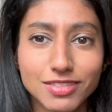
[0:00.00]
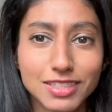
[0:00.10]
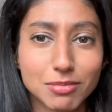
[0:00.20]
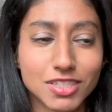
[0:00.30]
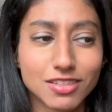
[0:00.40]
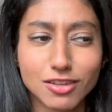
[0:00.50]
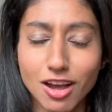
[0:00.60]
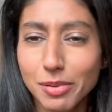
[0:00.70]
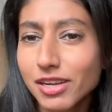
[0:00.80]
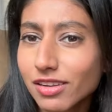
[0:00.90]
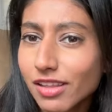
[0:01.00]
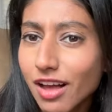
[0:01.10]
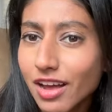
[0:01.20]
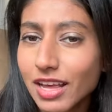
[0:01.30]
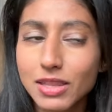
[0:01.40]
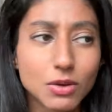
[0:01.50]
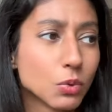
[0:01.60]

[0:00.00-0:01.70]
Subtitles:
seem to talk about it a lot. I think,